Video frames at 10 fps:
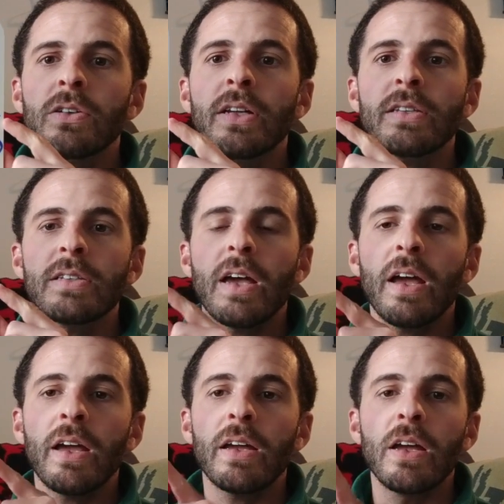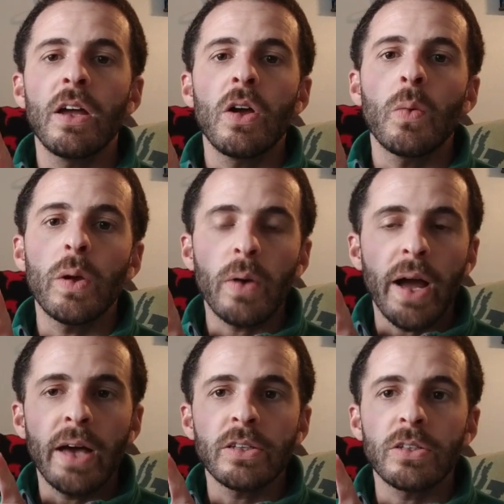So let's say we were
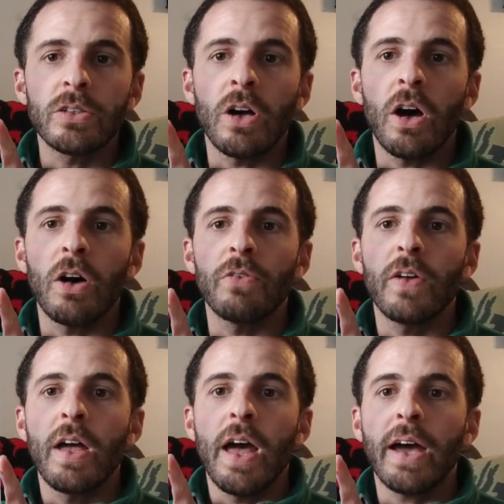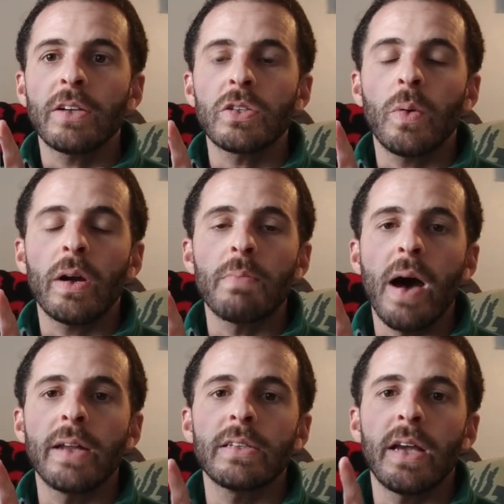asked to solve x squared
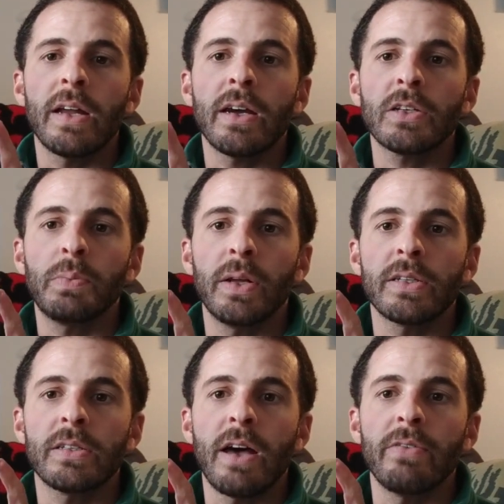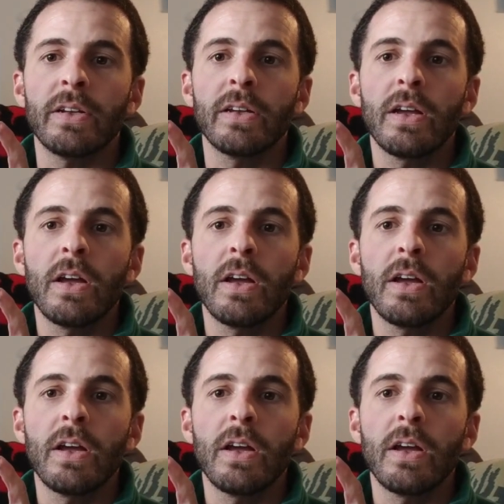minus 8x plus 7.